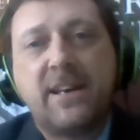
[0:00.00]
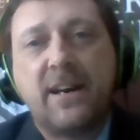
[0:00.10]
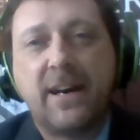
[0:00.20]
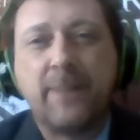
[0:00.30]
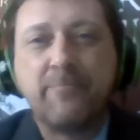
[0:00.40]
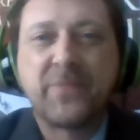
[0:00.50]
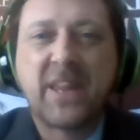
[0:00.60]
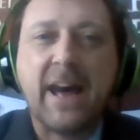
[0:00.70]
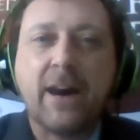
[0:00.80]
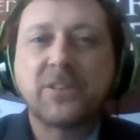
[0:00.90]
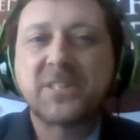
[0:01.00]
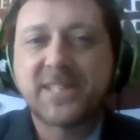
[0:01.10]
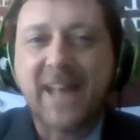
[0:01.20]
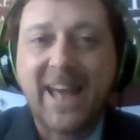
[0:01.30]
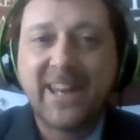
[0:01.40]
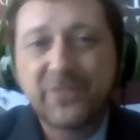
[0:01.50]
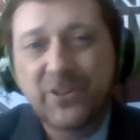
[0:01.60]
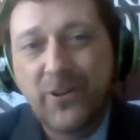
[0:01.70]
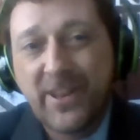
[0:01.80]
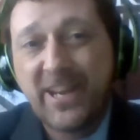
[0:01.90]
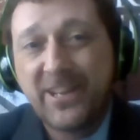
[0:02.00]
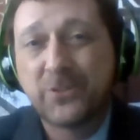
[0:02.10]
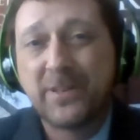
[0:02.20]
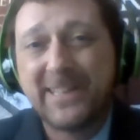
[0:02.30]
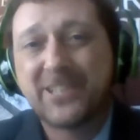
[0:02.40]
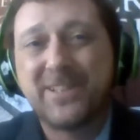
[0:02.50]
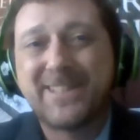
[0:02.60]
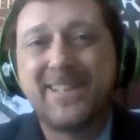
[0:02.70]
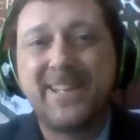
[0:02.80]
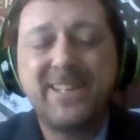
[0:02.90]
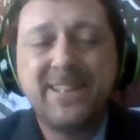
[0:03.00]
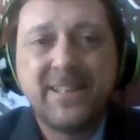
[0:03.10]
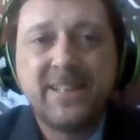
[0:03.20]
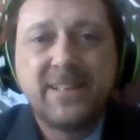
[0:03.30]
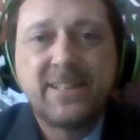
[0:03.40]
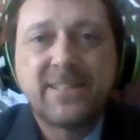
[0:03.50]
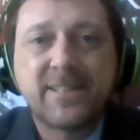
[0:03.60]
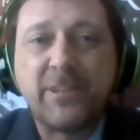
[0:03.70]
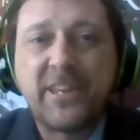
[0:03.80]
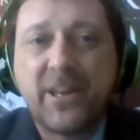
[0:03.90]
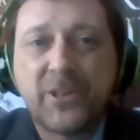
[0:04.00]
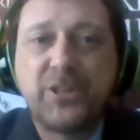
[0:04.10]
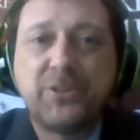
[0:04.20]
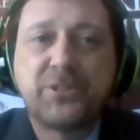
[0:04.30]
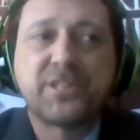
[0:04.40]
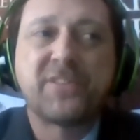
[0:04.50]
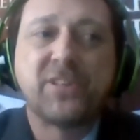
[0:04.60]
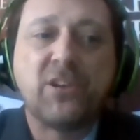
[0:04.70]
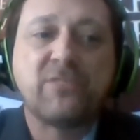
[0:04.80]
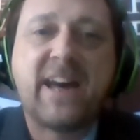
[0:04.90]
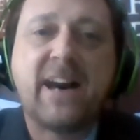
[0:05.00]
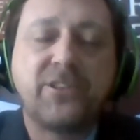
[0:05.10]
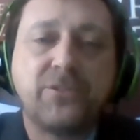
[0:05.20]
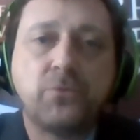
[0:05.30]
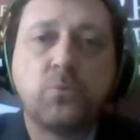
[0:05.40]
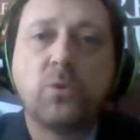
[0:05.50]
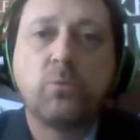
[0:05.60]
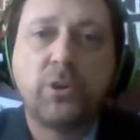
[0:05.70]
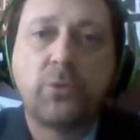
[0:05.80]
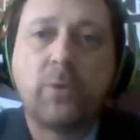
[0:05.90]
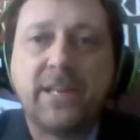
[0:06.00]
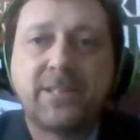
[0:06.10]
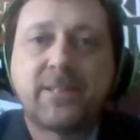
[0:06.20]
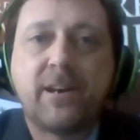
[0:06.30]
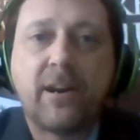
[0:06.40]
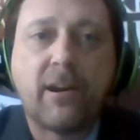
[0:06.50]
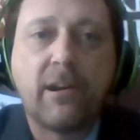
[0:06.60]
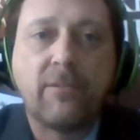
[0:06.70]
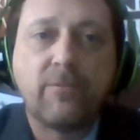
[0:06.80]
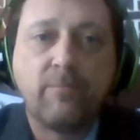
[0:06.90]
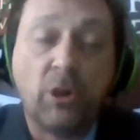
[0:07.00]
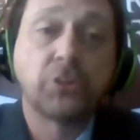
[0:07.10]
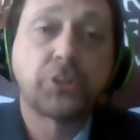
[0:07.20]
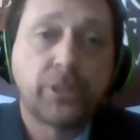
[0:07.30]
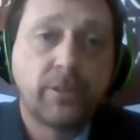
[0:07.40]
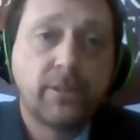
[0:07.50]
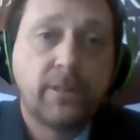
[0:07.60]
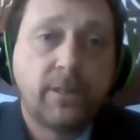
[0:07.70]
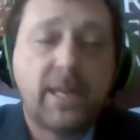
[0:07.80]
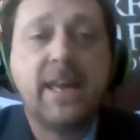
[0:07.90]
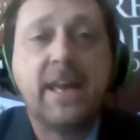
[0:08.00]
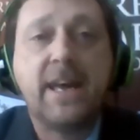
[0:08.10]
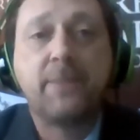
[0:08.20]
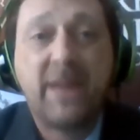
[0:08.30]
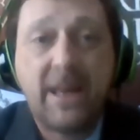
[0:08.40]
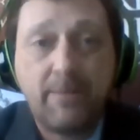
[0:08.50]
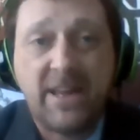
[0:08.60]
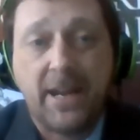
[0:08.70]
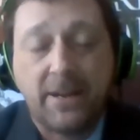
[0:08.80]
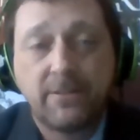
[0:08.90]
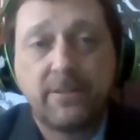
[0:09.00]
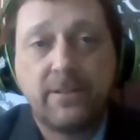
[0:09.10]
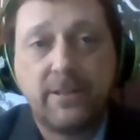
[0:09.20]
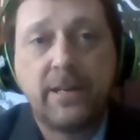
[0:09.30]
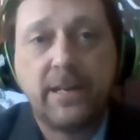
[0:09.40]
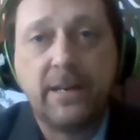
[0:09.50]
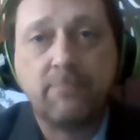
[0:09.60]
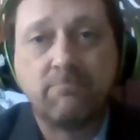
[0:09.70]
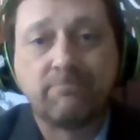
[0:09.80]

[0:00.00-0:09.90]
um, outside of turning it into electricity some of the other uses for low value wood waste are mulch and pet bedding um,